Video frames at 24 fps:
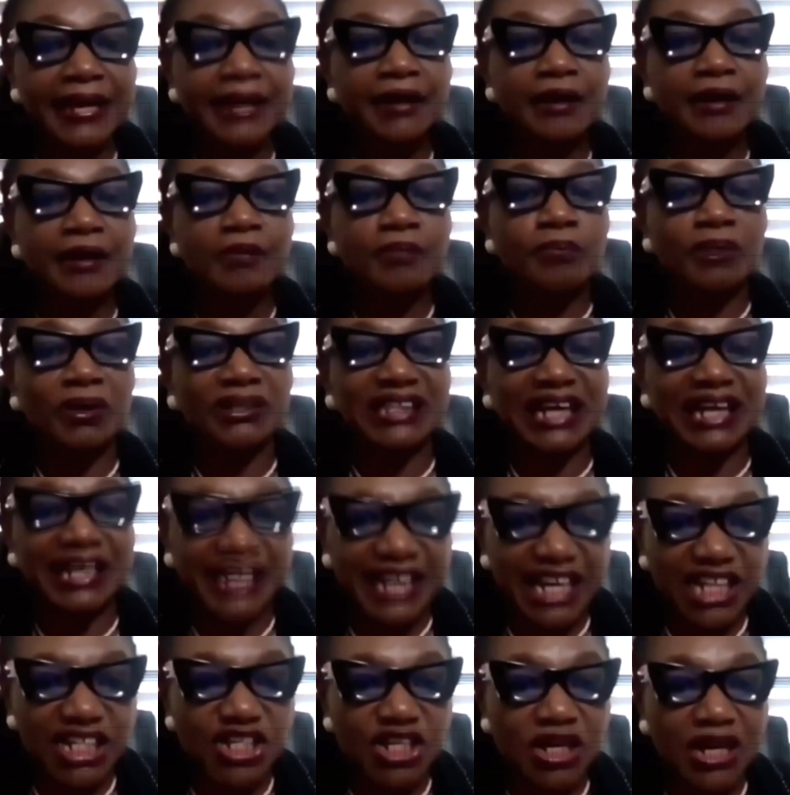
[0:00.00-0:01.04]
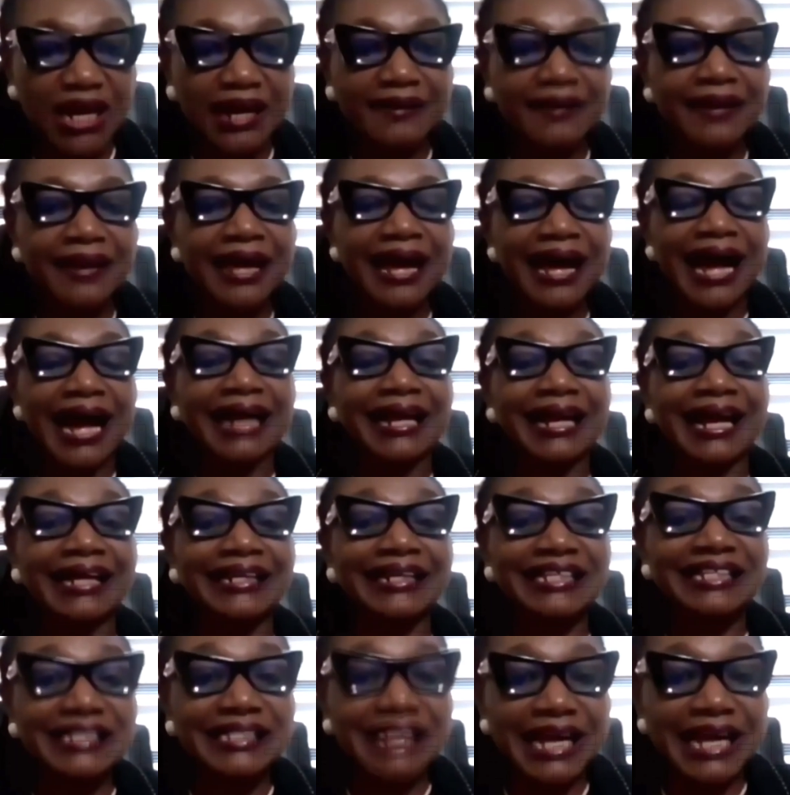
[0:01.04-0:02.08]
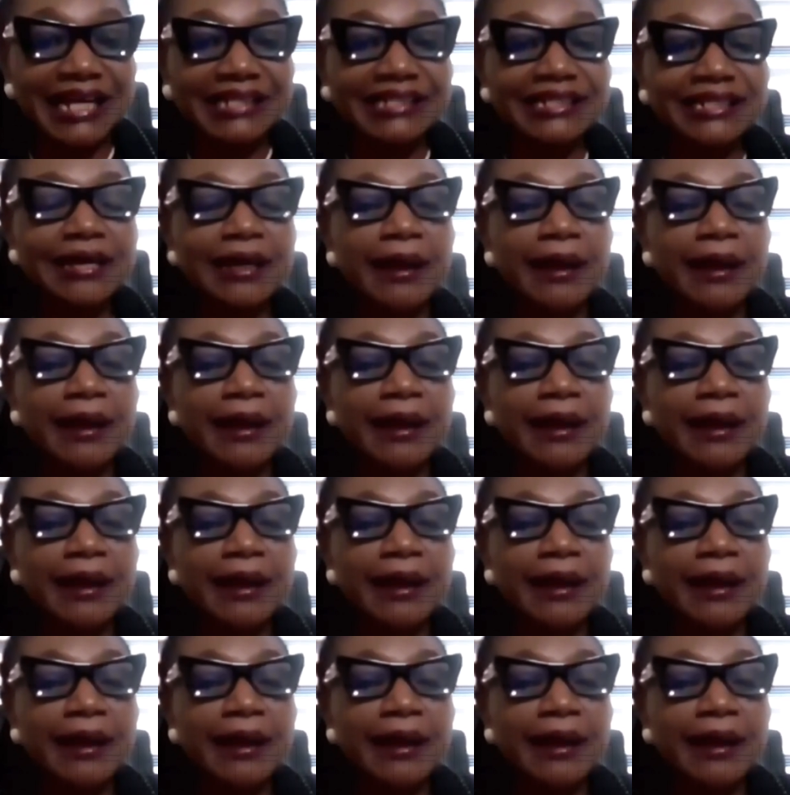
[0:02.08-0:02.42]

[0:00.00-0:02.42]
both at the national and at the state,